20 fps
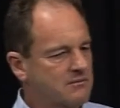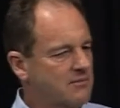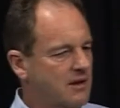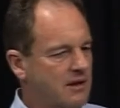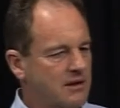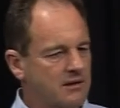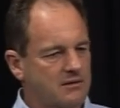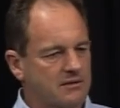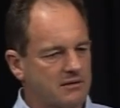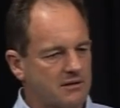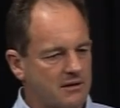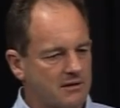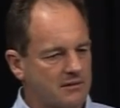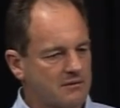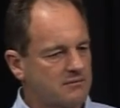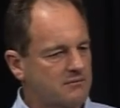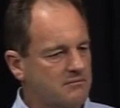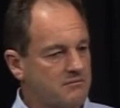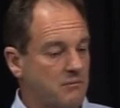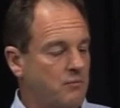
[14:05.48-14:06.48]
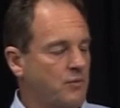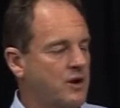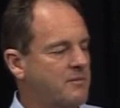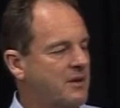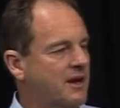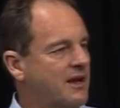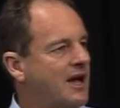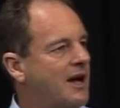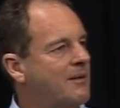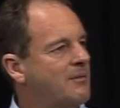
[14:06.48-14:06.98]
and we
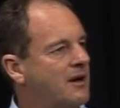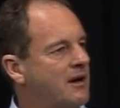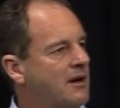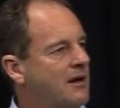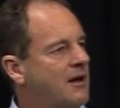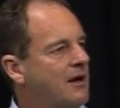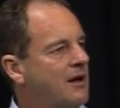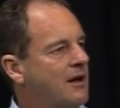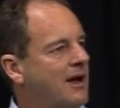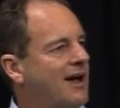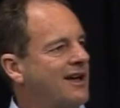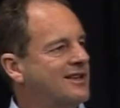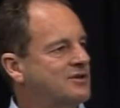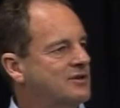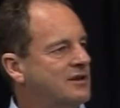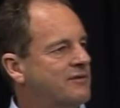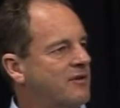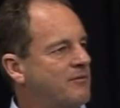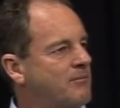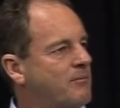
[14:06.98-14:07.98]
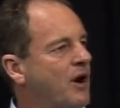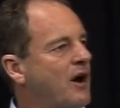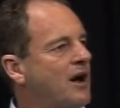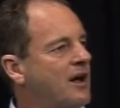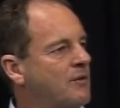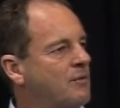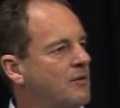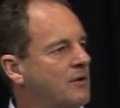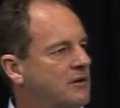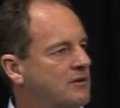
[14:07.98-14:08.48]
become a sort of a
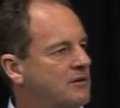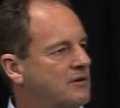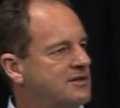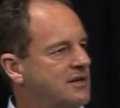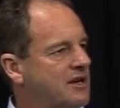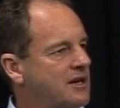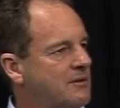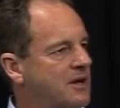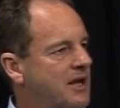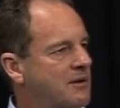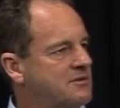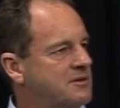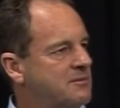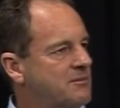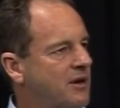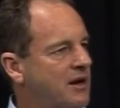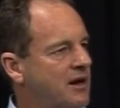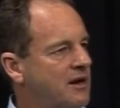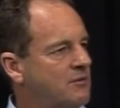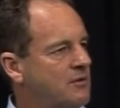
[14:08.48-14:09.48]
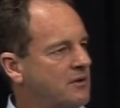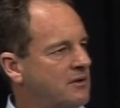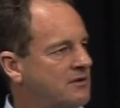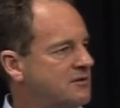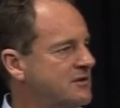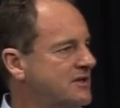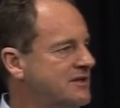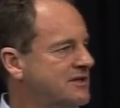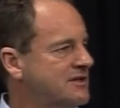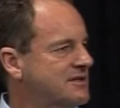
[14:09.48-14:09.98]
byword. New Zealand becomes a
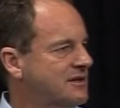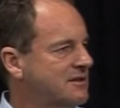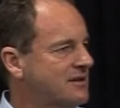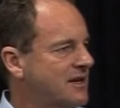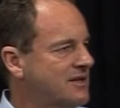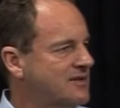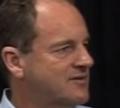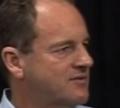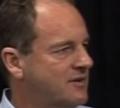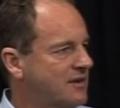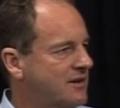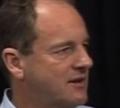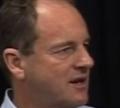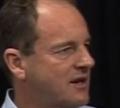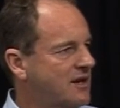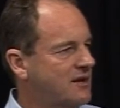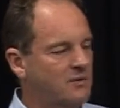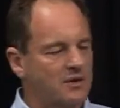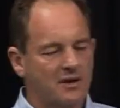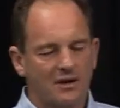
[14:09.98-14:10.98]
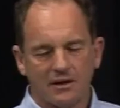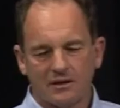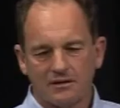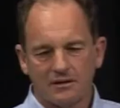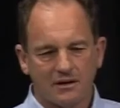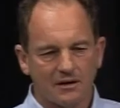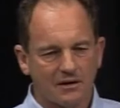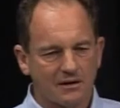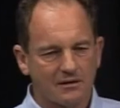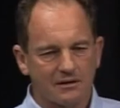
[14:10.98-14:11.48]
byword, just as it does for the Kiwi
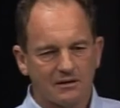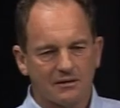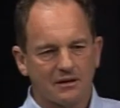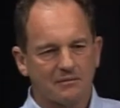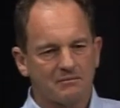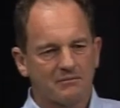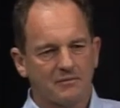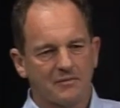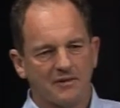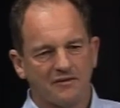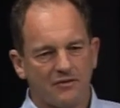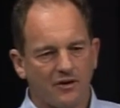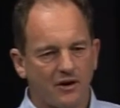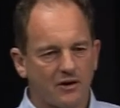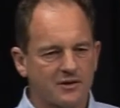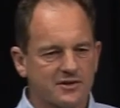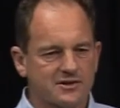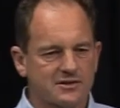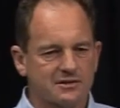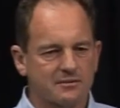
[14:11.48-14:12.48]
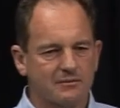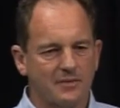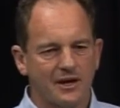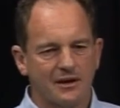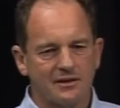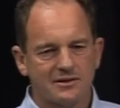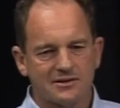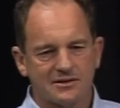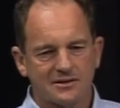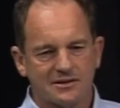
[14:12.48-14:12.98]
and the forests and
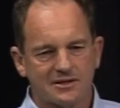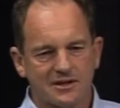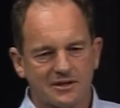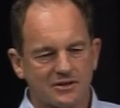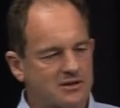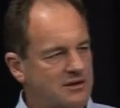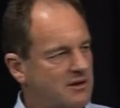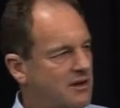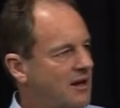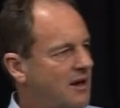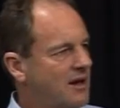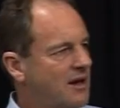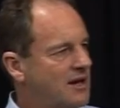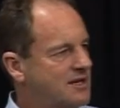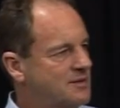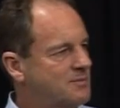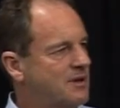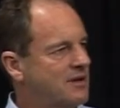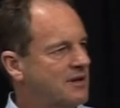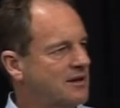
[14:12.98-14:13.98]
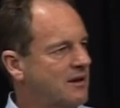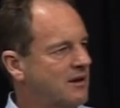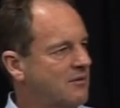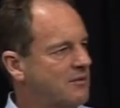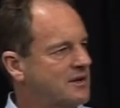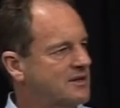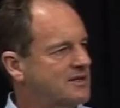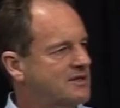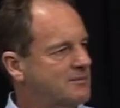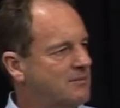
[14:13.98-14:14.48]
mountains, etc., as being a
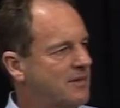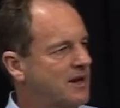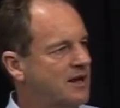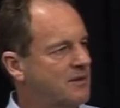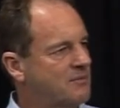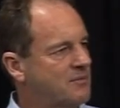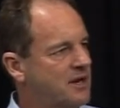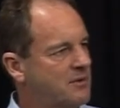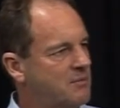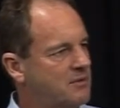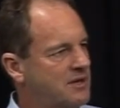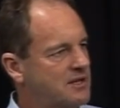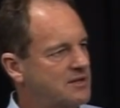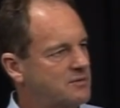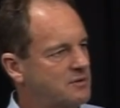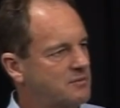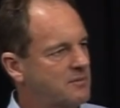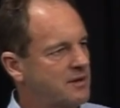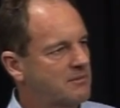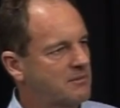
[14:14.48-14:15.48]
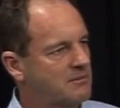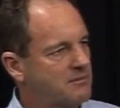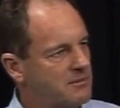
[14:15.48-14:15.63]
really smart people. That's would be